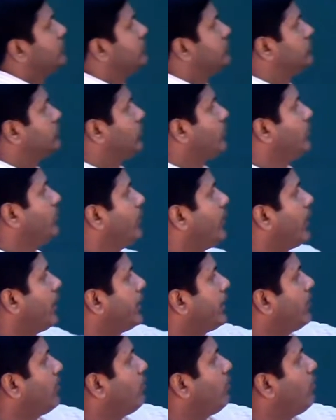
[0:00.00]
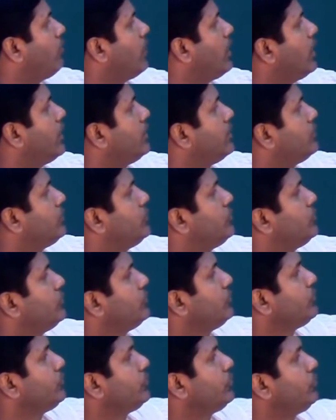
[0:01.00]
So I got 1,
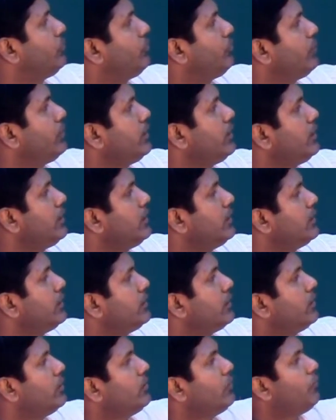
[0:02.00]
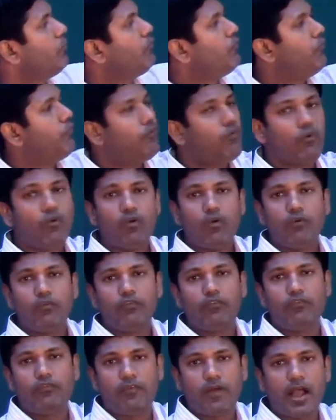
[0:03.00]
2, 3, 4,
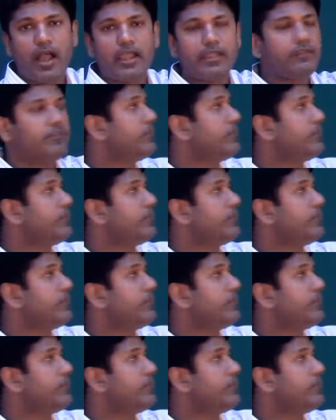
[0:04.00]
5.